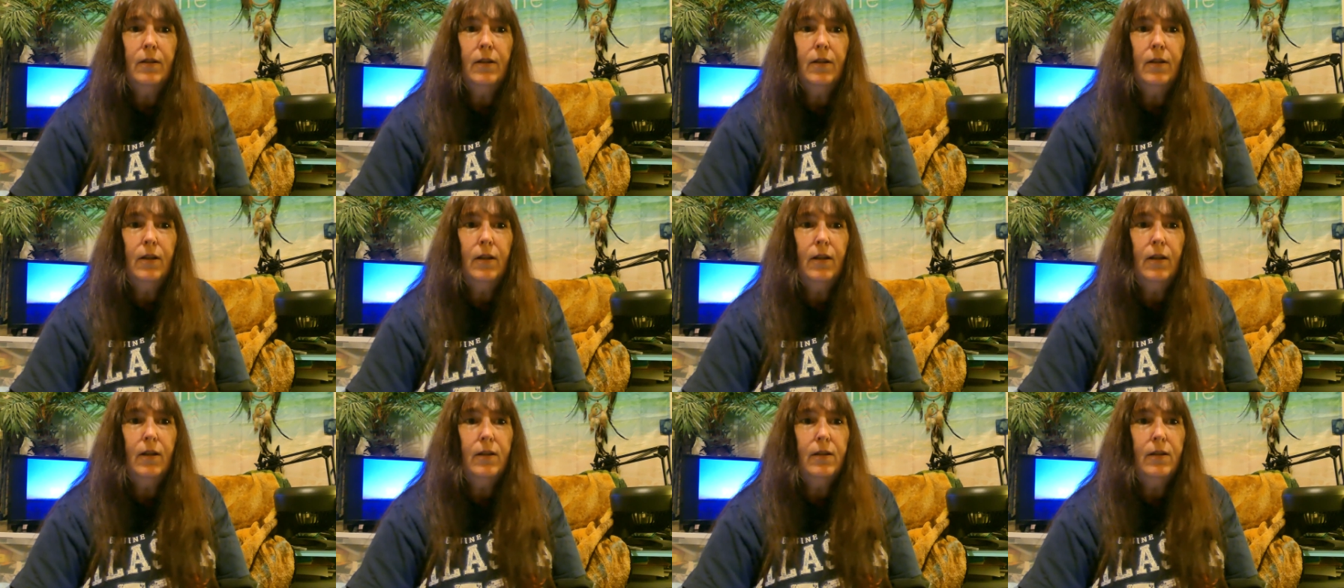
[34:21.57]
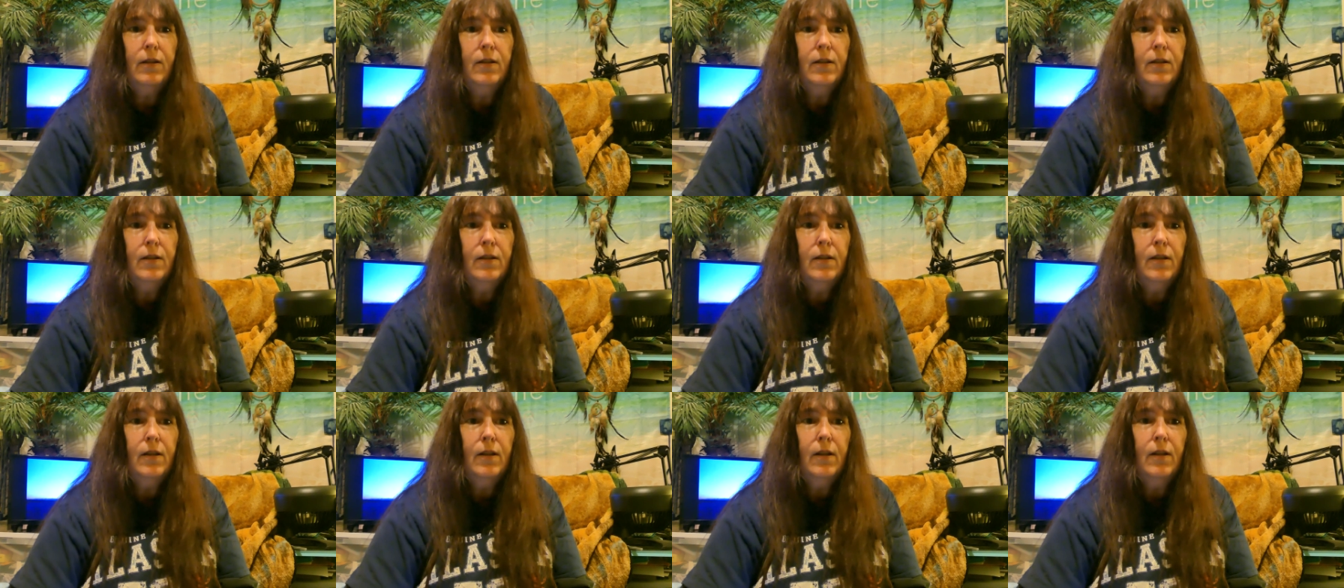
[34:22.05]
And
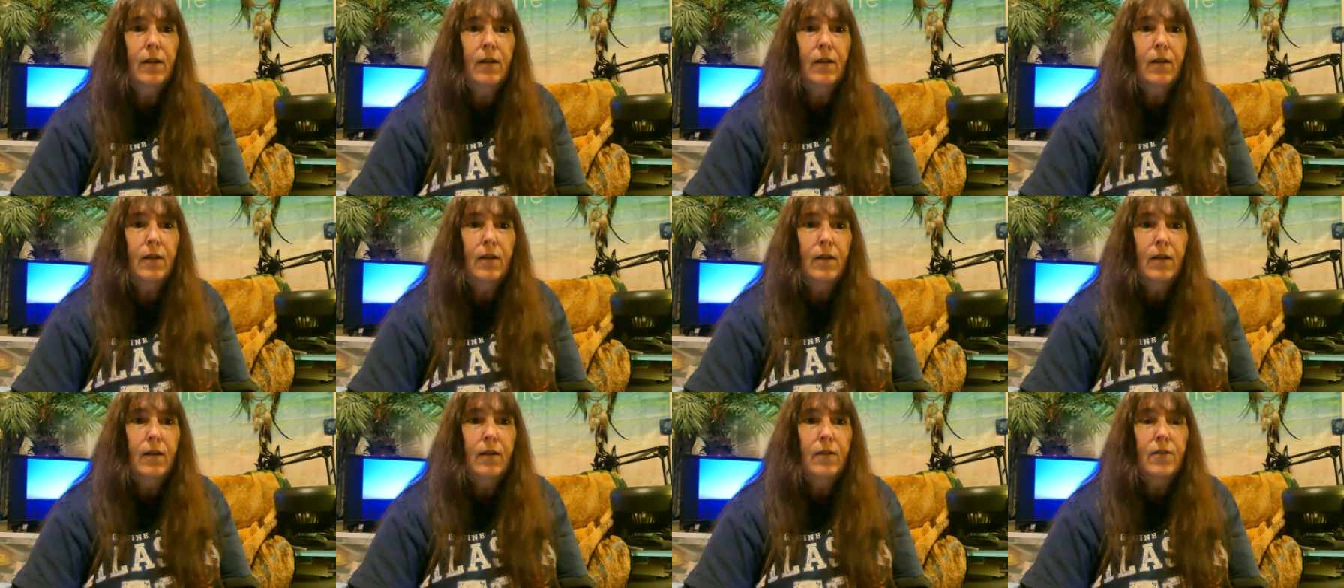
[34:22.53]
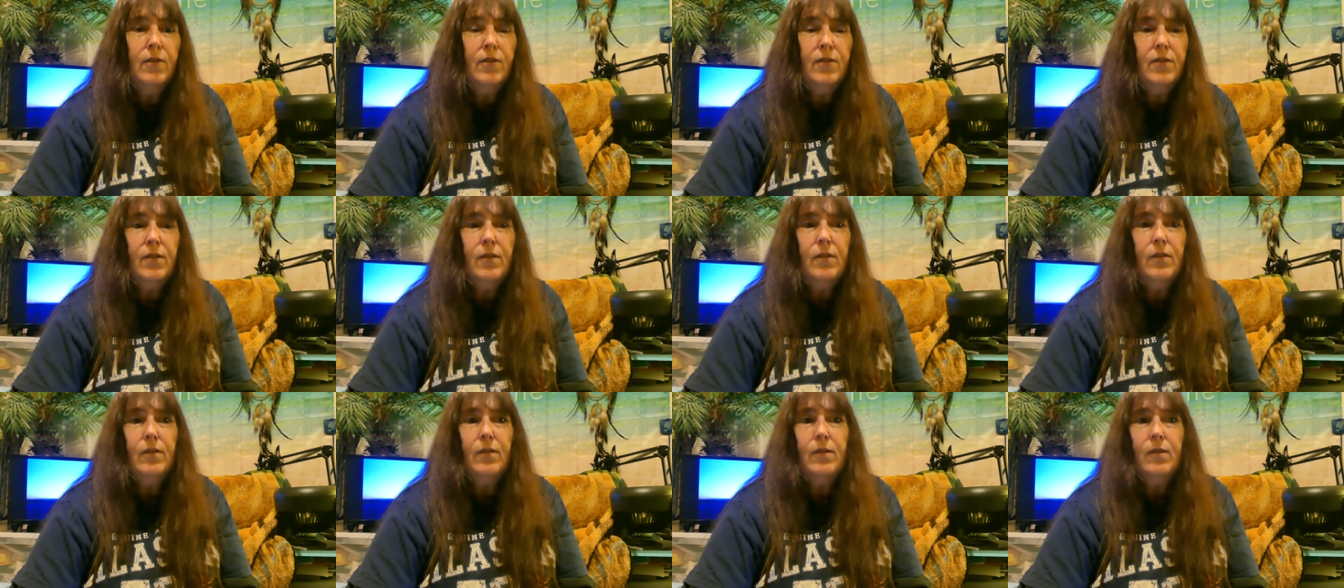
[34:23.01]
there's
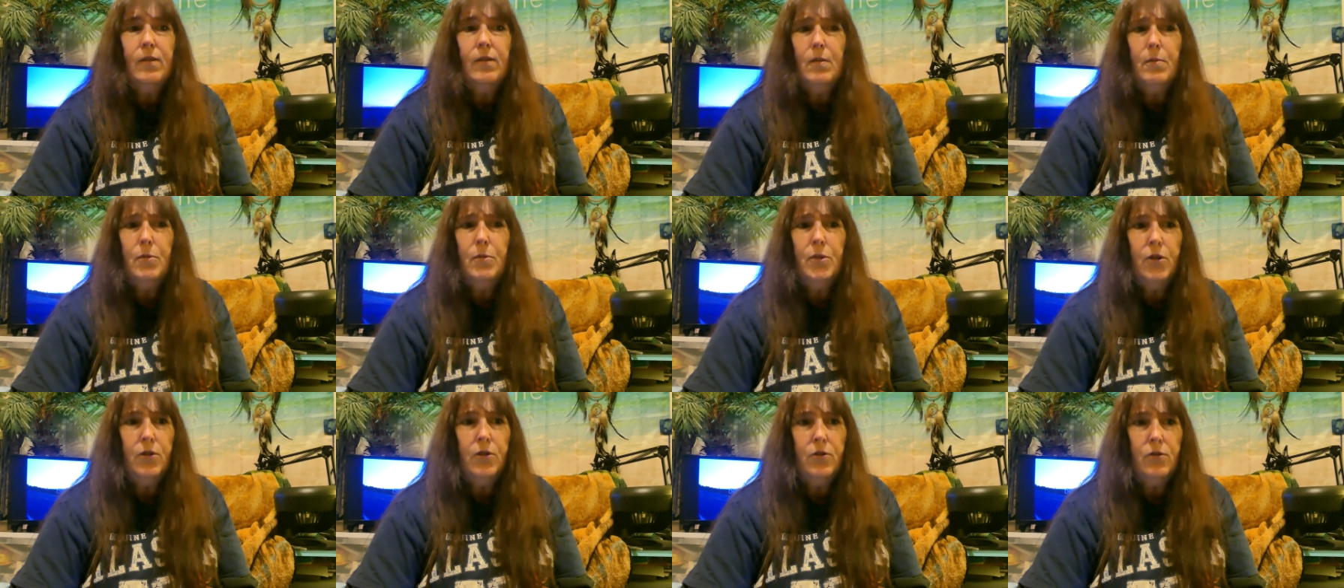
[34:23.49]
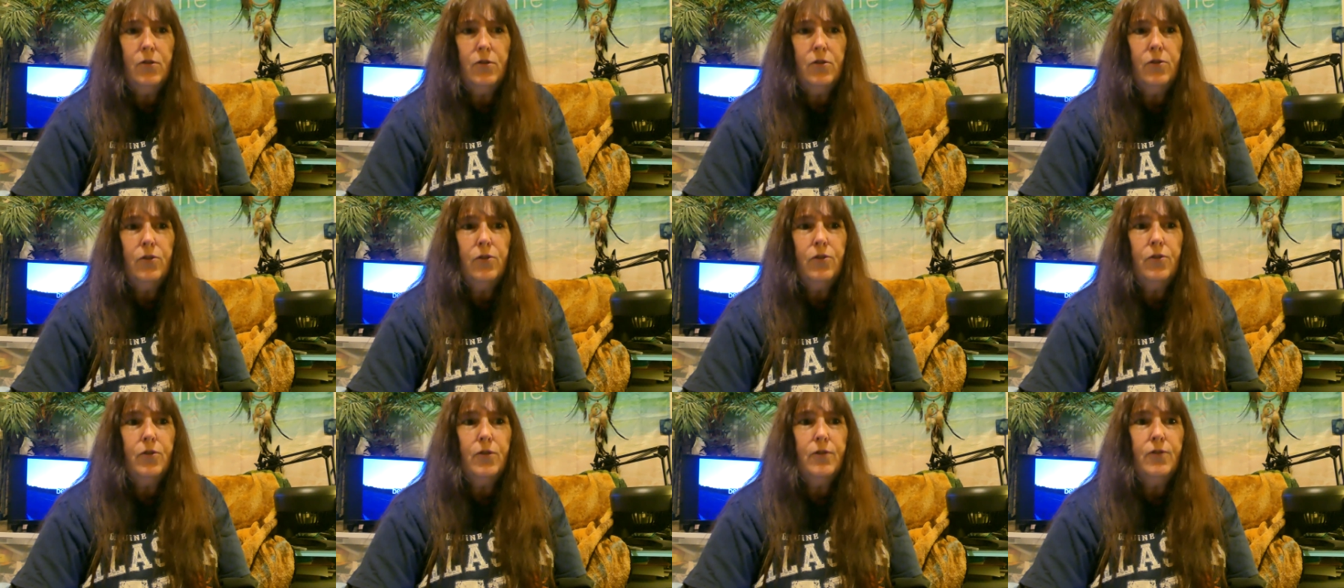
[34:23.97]
a, couple other little
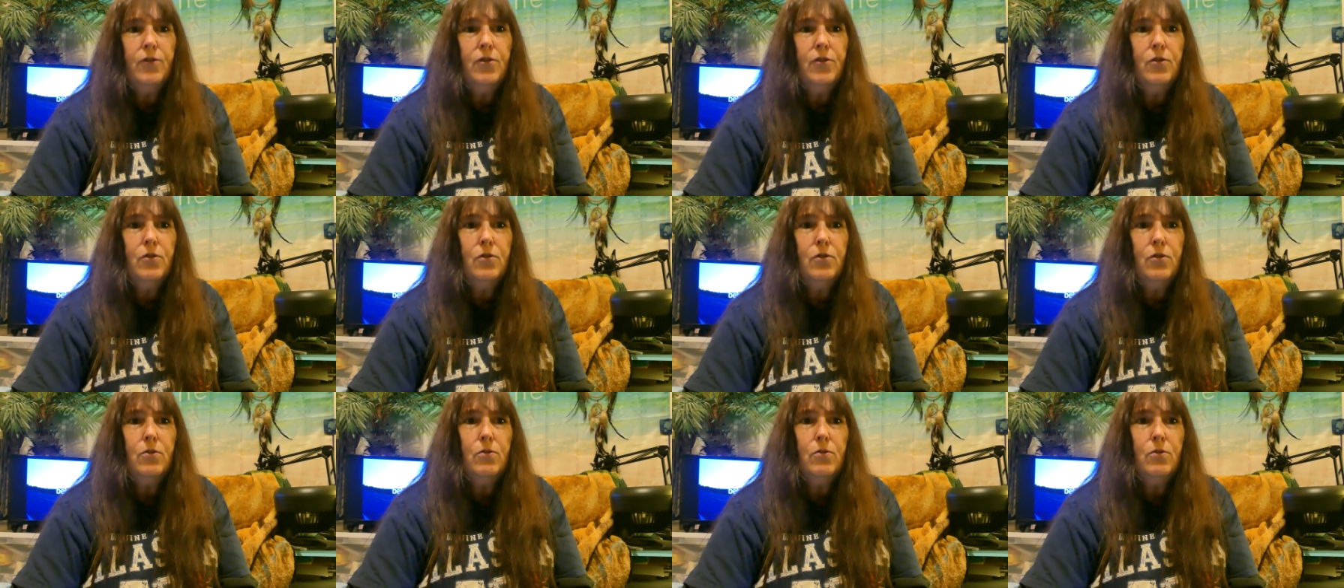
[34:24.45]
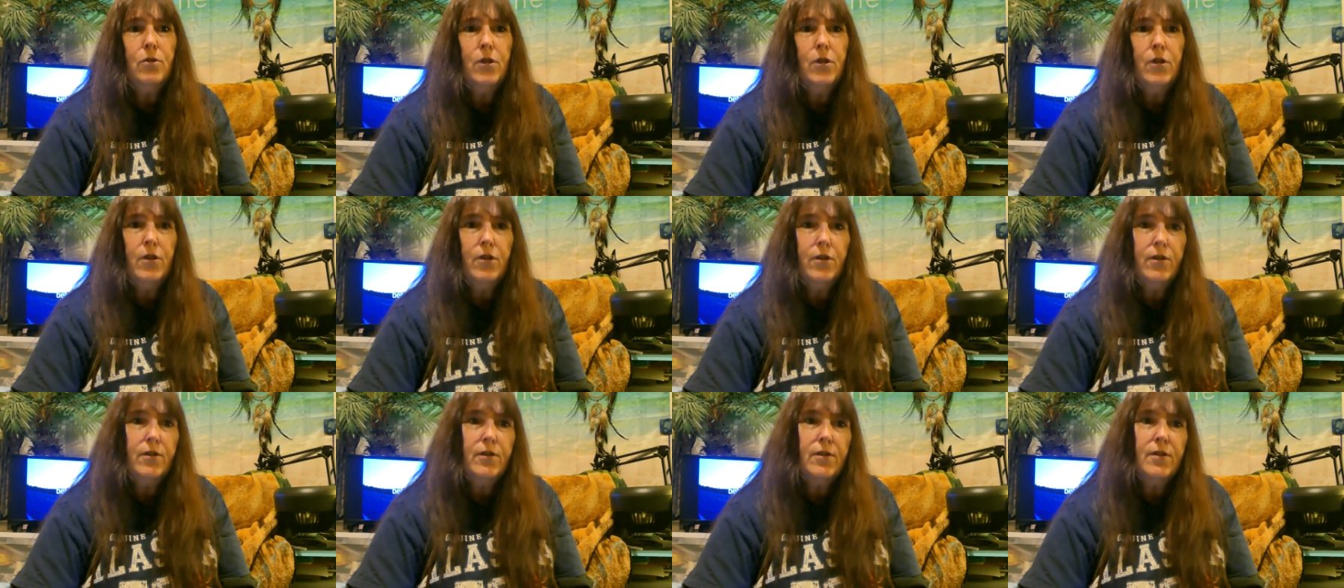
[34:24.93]
thrift
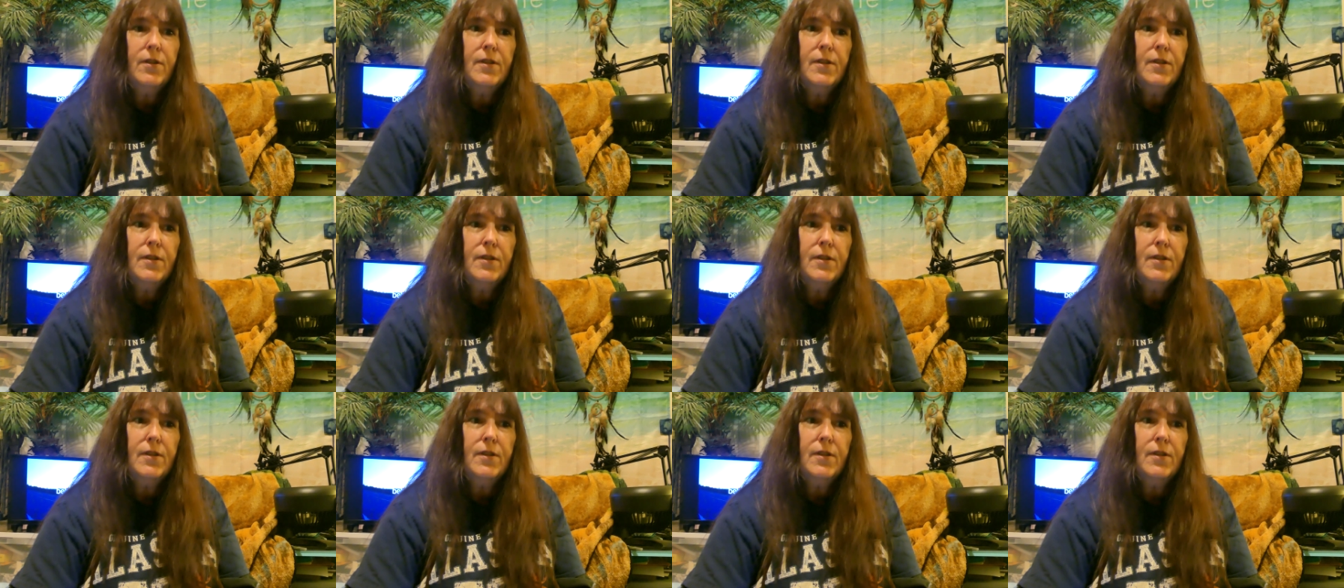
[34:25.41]
stores.